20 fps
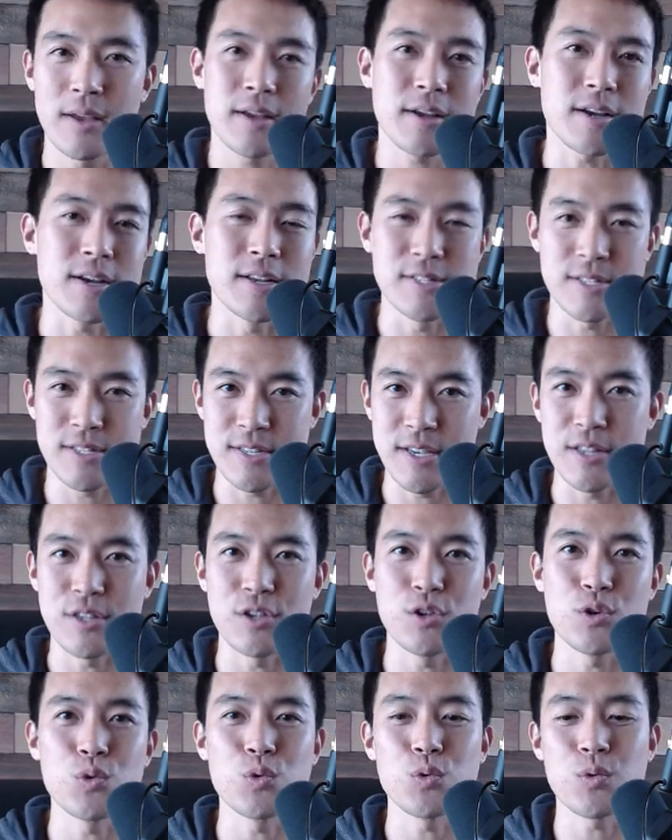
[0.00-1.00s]

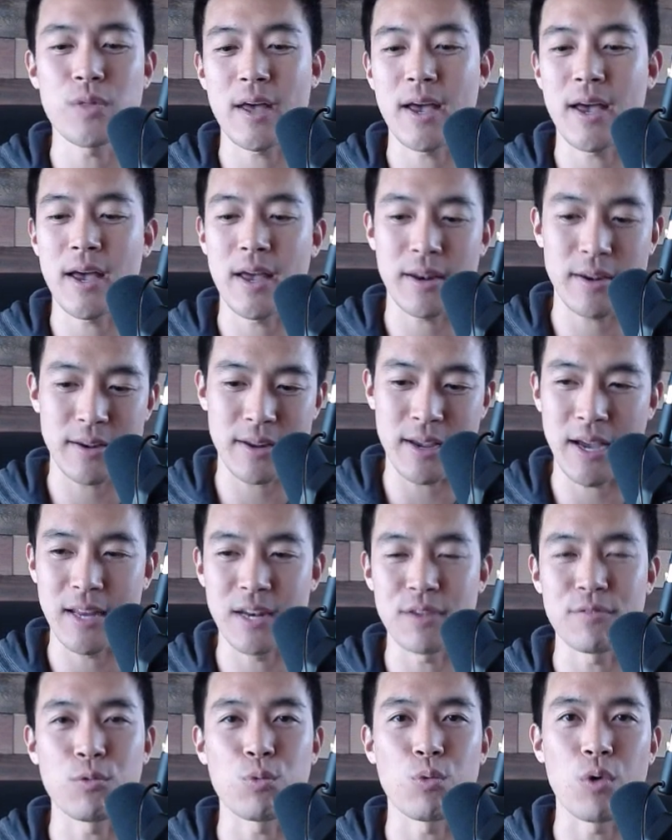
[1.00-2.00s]
continue that kind
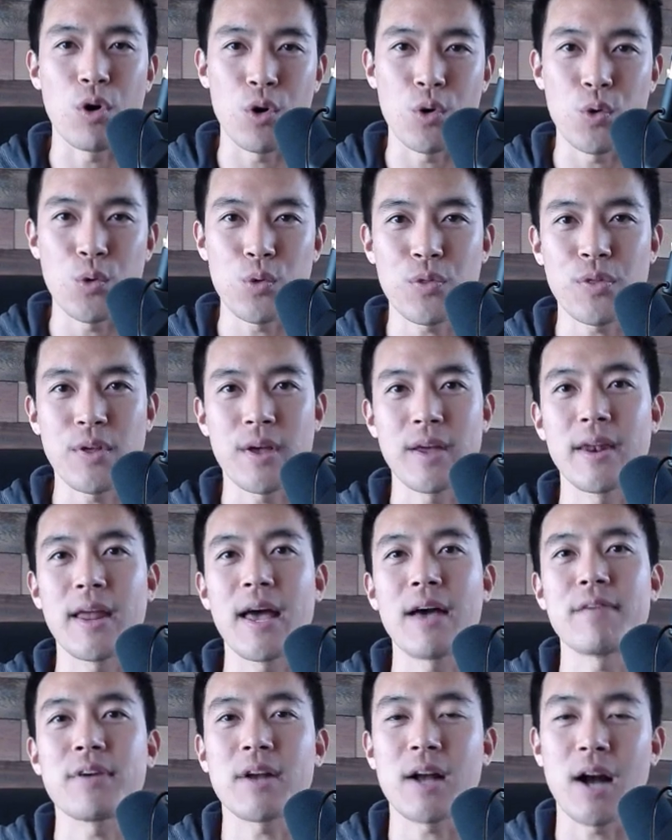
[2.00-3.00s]
of growth and
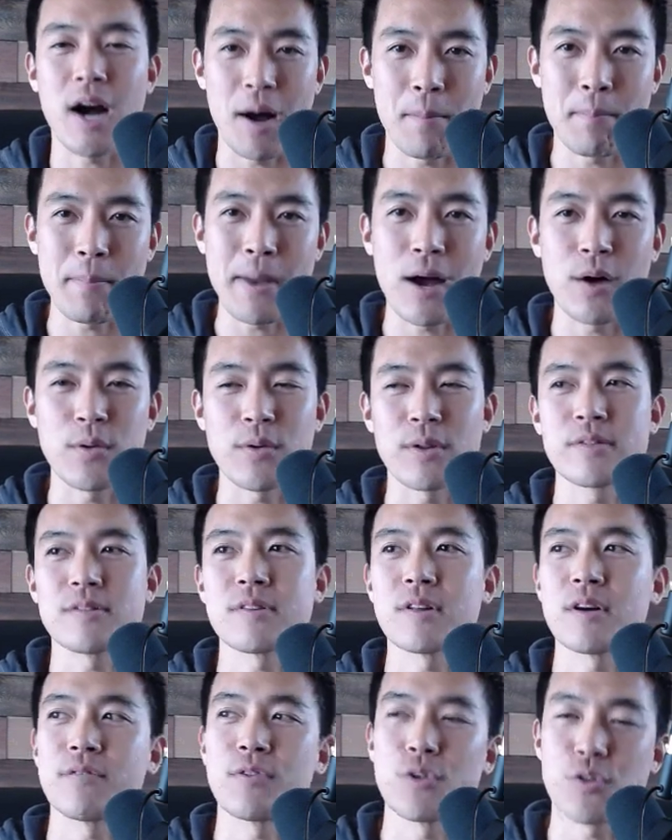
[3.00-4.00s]
have it compound and stuff,